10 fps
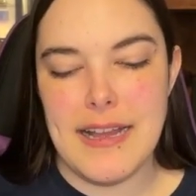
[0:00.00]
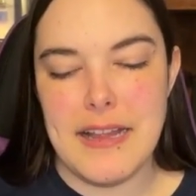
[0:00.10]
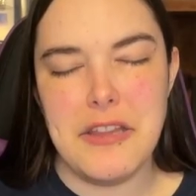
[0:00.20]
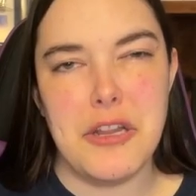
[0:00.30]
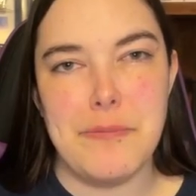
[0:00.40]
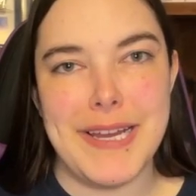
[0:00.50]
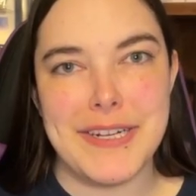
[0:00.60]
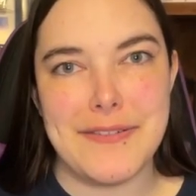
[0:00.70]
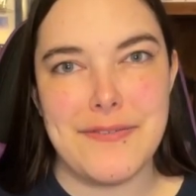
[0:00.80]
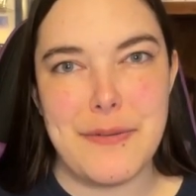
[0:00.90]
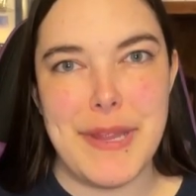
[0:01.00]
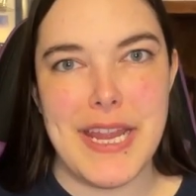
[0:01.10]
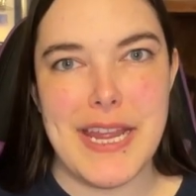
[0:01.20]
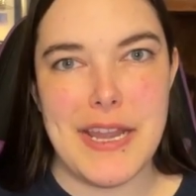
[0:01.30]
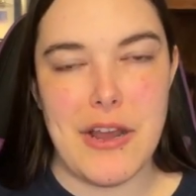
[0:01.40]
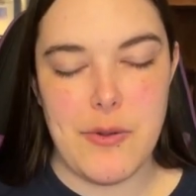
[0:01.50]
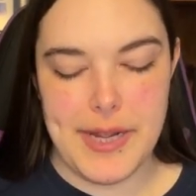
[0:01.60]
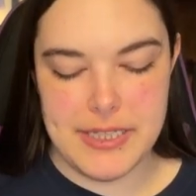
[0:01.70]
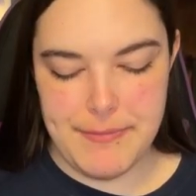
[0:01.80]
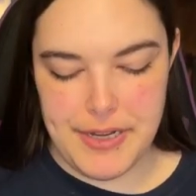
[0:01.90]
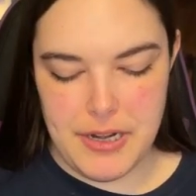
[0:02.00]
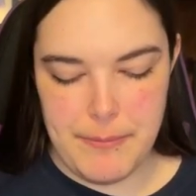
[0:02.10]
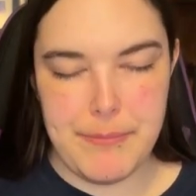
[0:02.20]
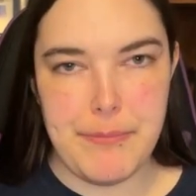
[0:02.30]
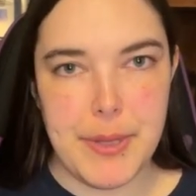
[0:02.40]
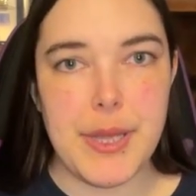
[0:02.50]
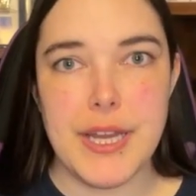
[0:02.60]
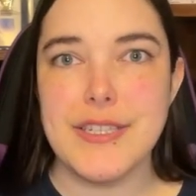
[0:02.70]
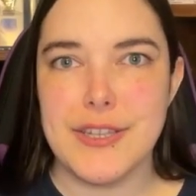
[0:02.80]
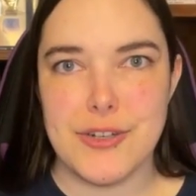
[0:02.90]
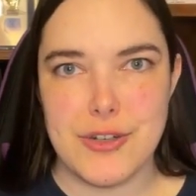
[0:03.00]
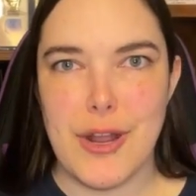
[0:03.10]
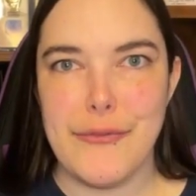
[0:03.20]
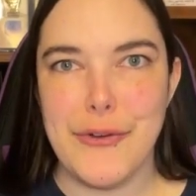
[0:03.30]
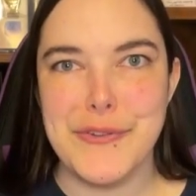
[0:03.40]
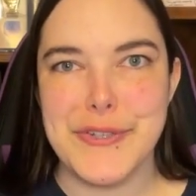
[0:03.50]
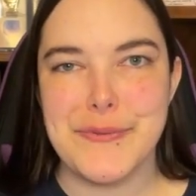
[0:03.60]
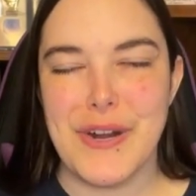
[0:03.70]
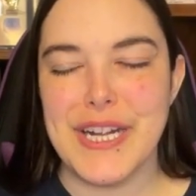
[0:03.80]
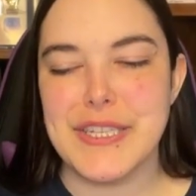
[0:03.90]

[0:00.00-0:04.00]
a little better for me and not quite as bitter, because they're truffles, right?